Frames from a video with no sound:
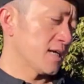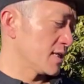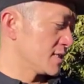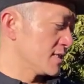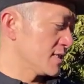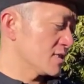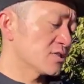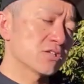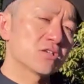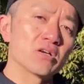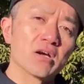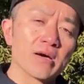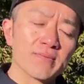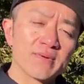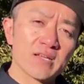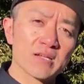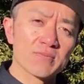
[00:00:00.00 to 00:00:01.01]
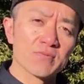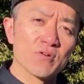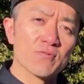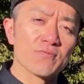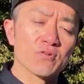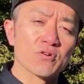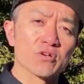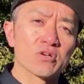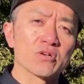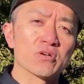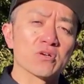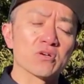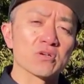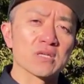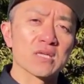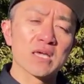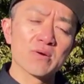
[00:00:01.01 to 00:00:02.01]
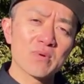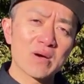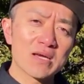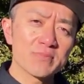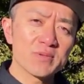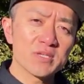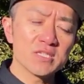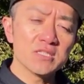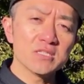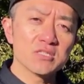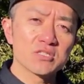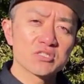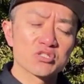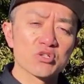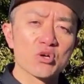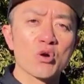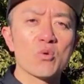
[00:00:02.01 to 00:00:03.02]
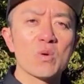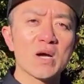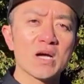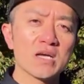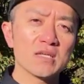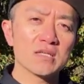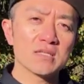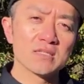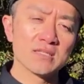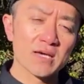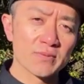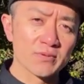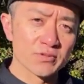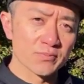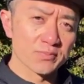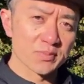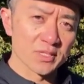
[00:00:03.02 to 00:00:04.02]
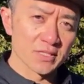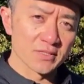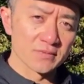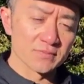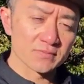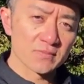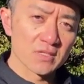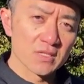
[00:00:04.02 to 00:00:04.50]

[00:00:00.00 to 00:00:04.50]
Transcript: These are available for the KYB, SHOWA, WP.